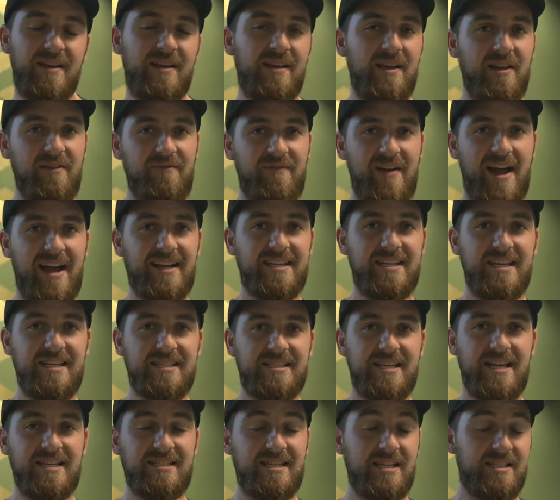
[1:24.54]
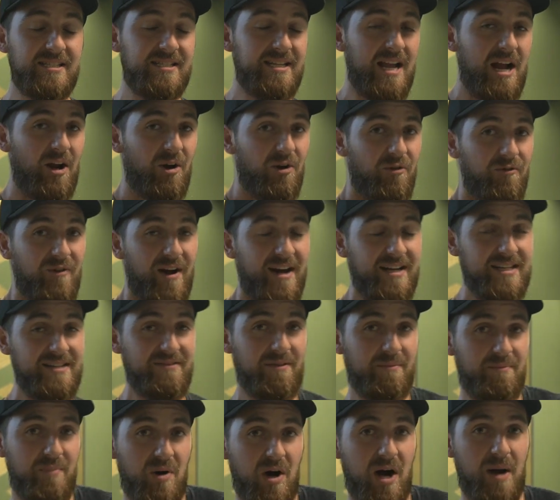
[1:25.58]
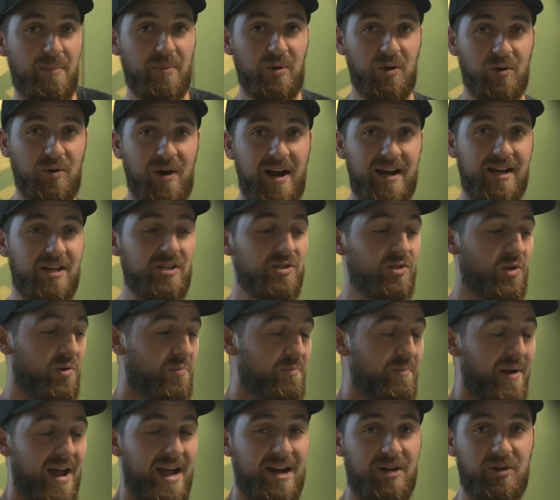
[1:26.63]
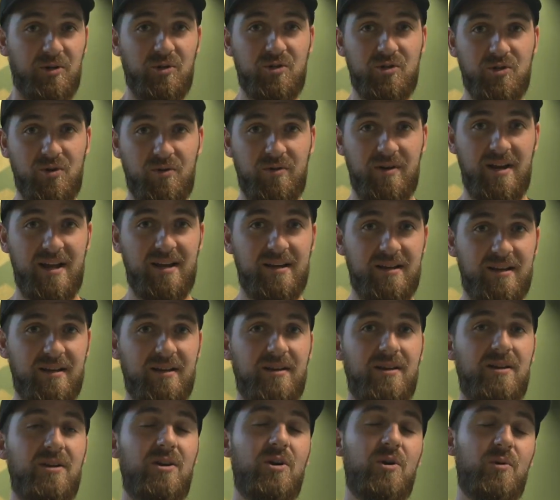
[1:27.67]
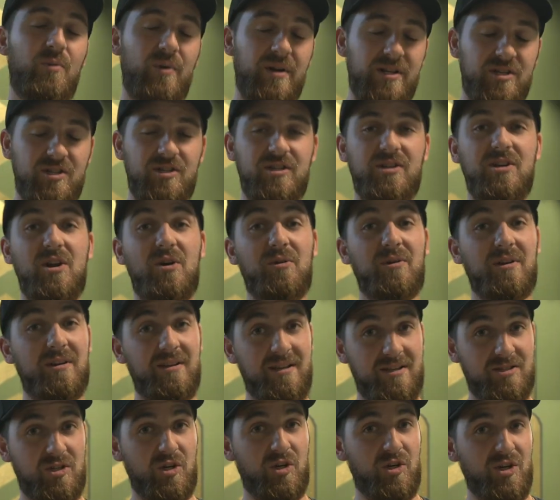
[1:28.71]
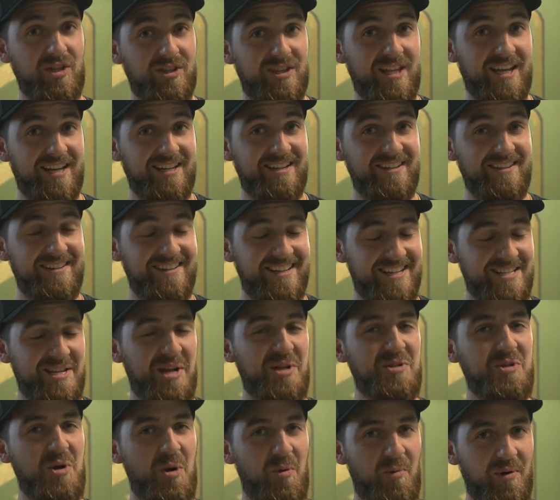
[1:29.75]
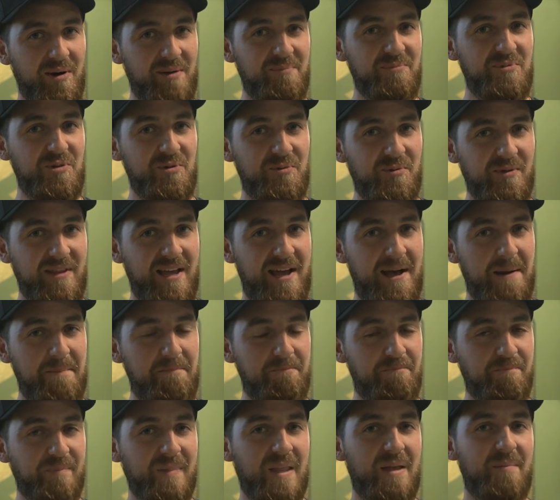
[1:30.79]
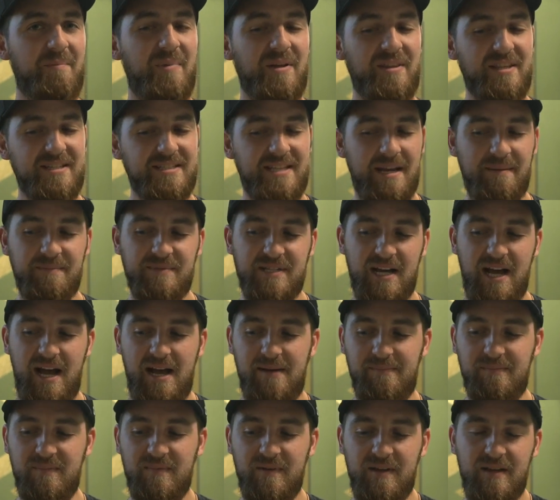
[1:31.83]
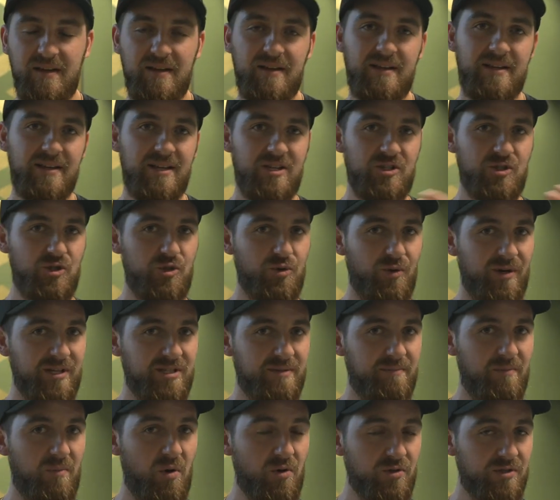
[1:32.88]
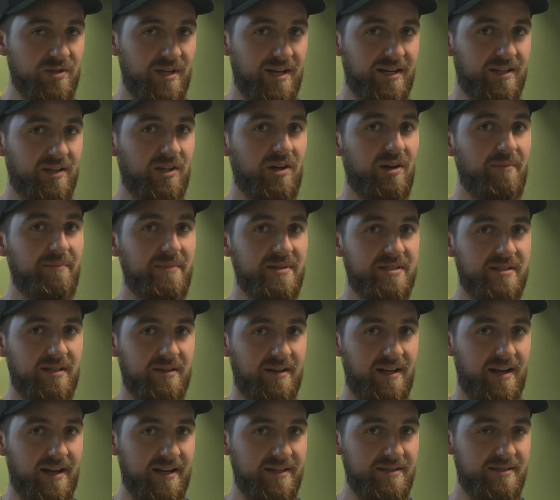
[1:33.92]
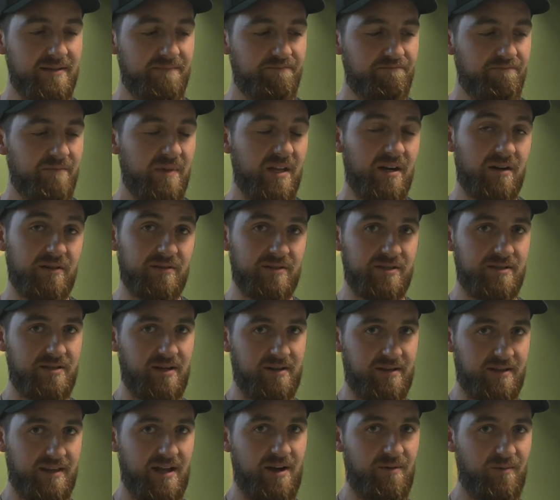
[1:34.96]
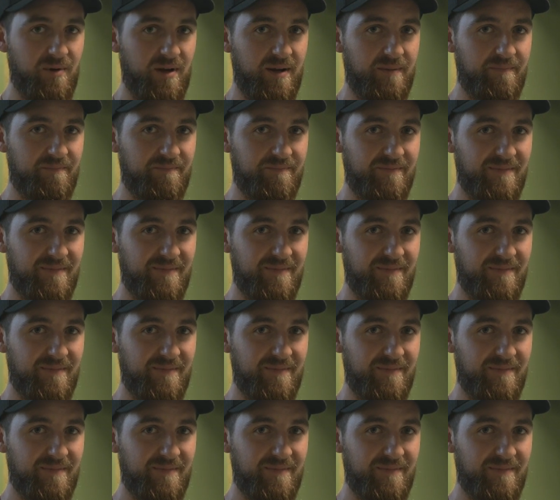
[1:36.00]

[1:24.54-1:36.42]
In fact, he says he's terrified to even pop or crack his own back or his own neck, which, is a good thing because I don't want him doing that. But at the same time, his joints most likely are misaligned and are stuck that way.